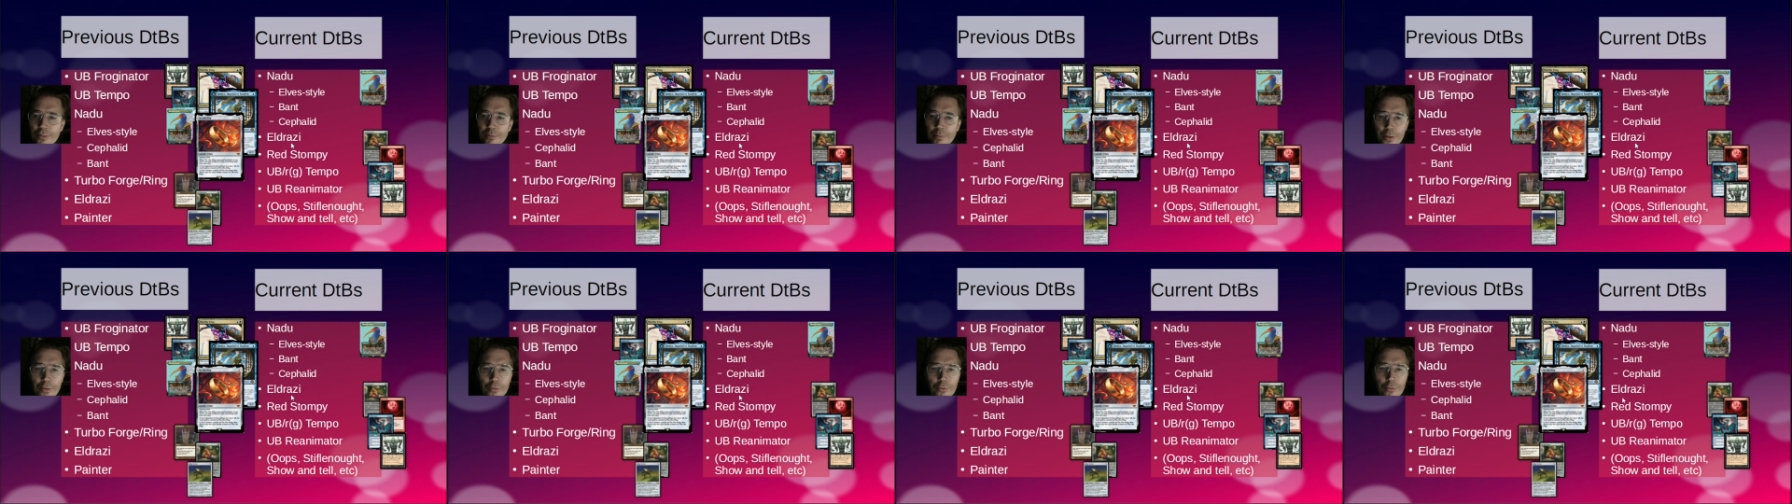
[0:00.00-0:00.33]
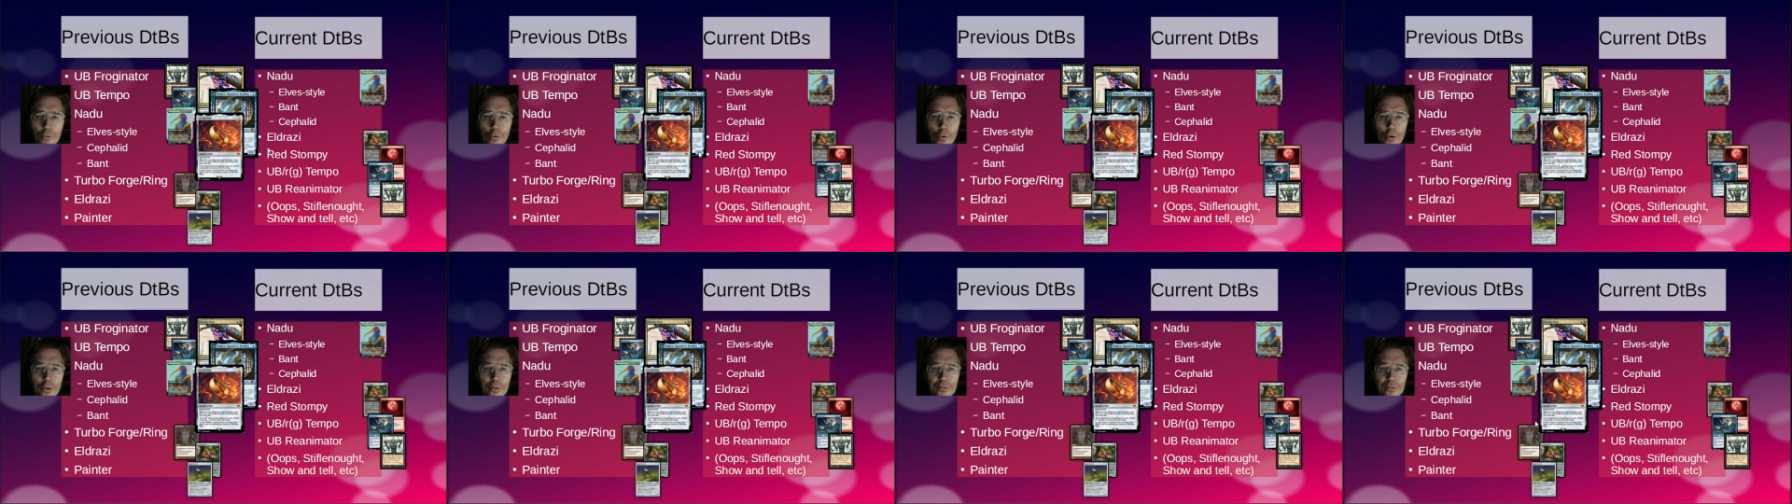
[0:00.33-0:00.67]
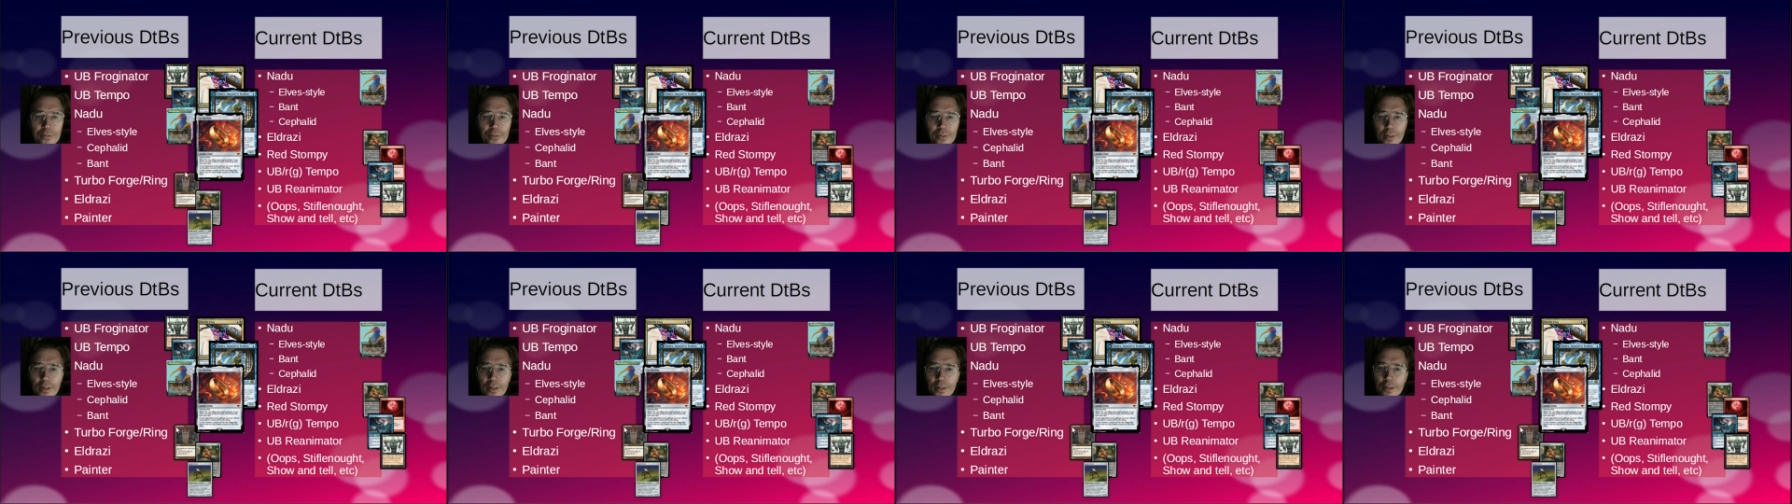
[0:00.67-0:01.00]
but of course
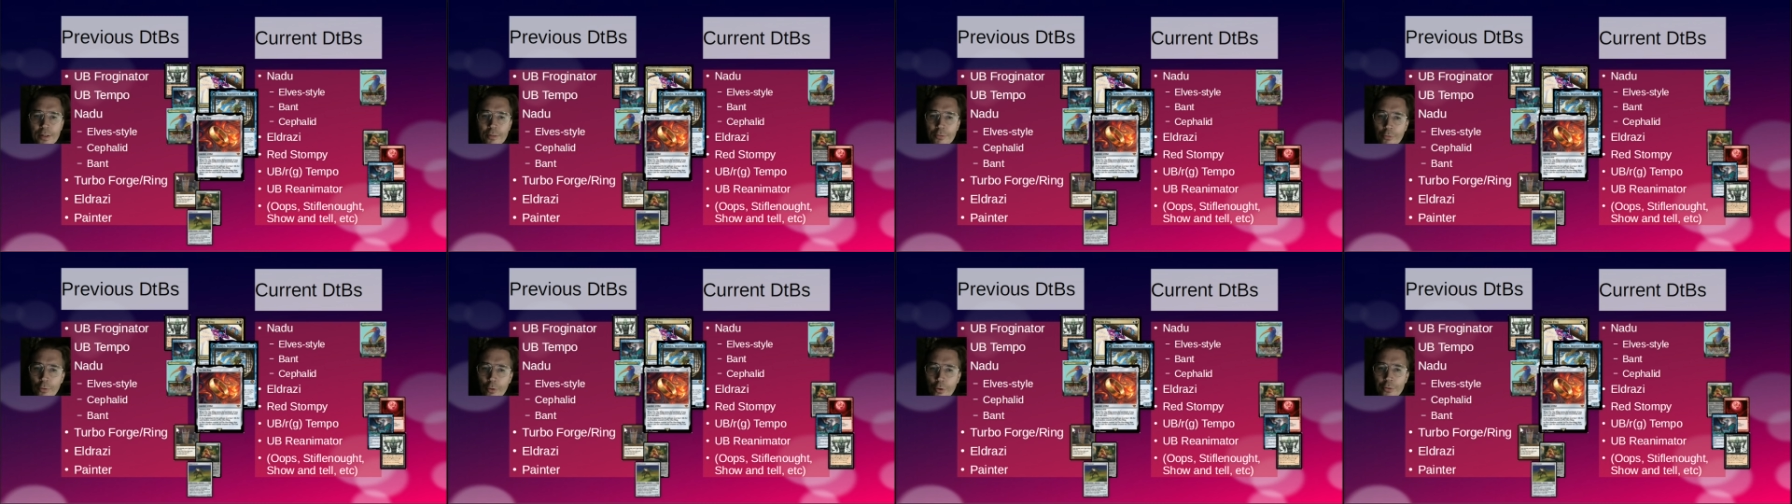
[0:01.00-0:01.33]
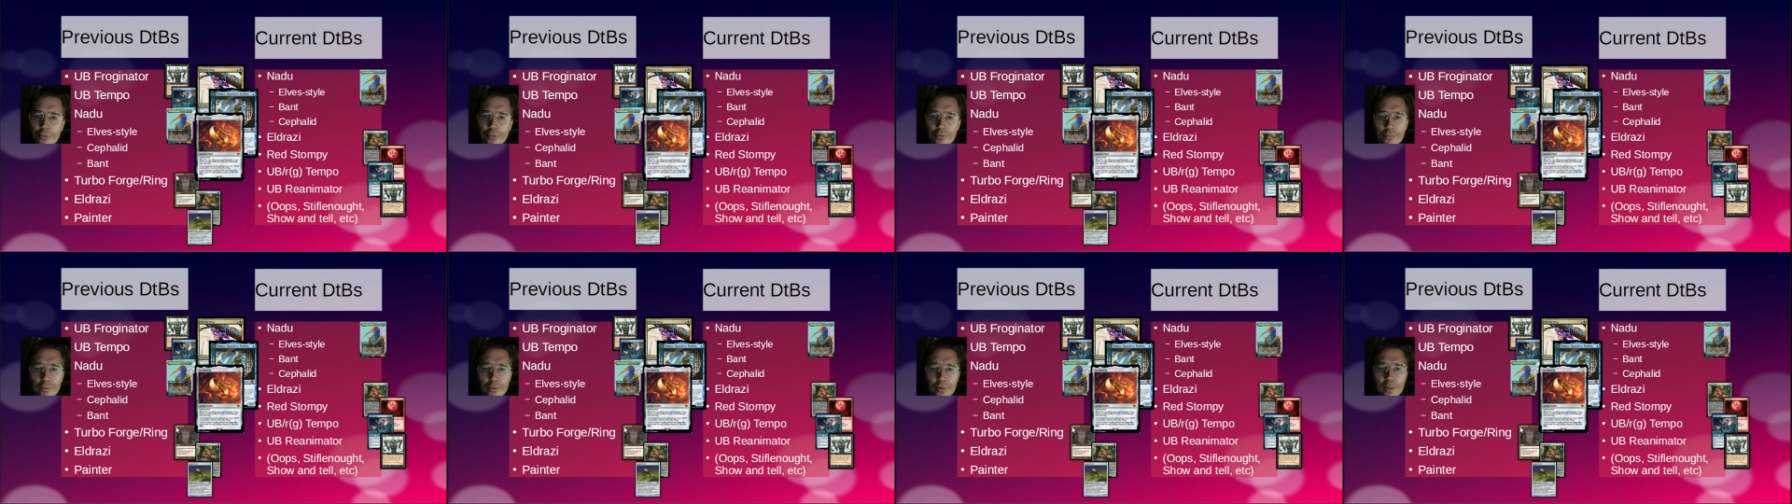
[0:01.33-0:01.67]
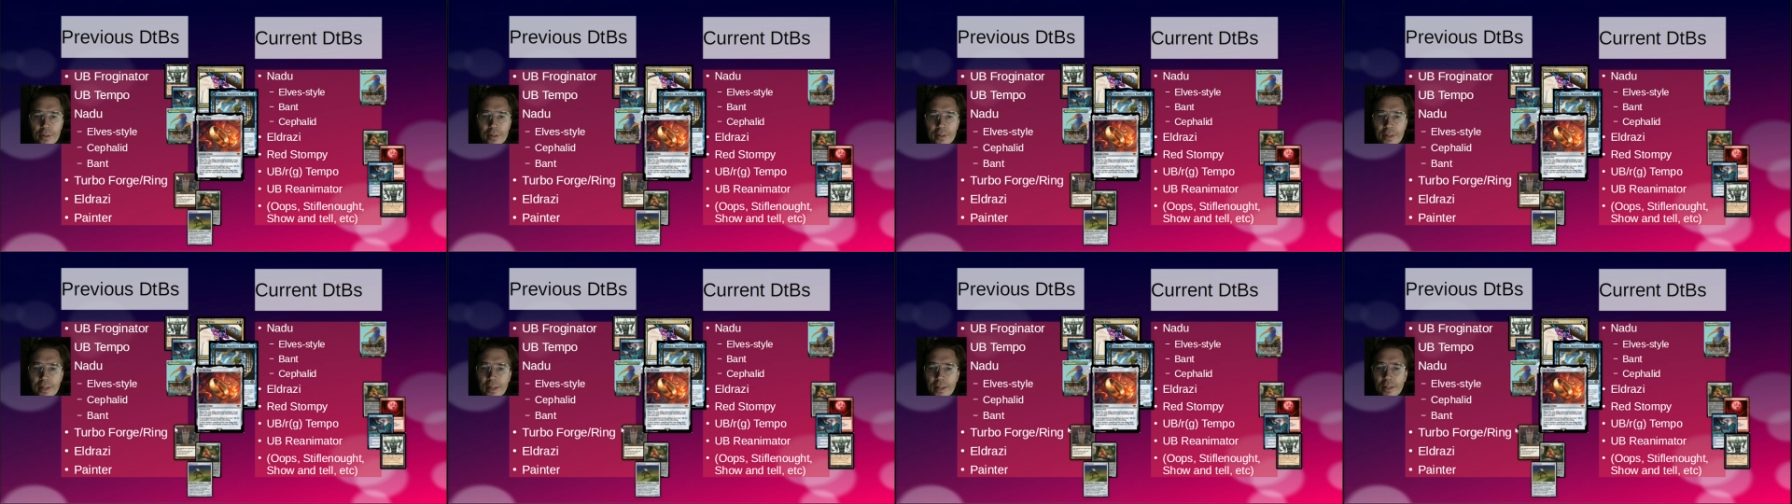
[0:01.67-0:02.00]
the Forge
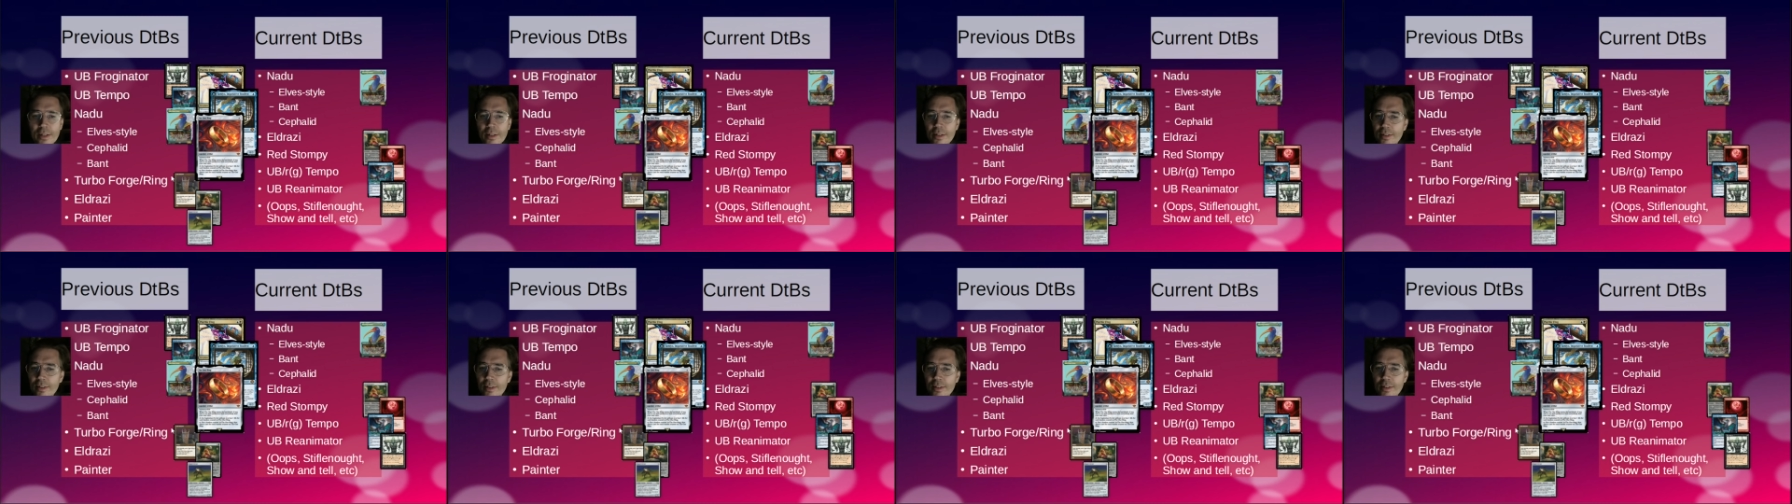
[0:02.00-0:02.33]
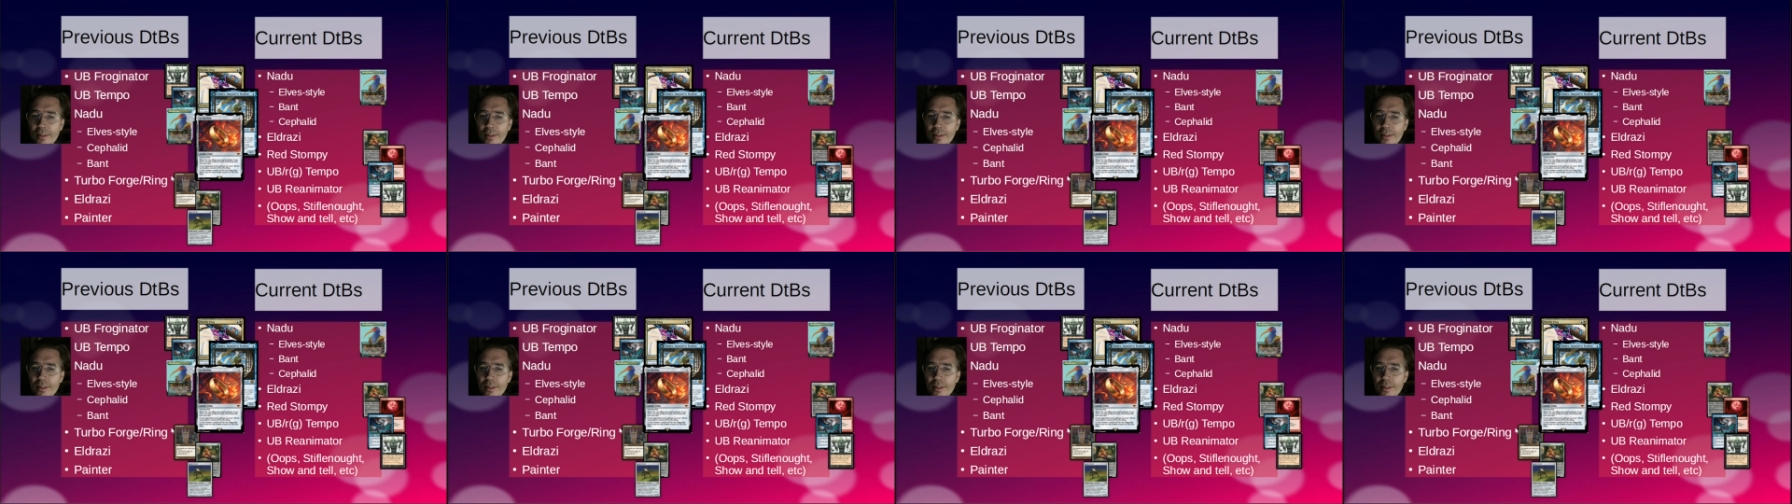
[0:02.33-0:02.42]
deck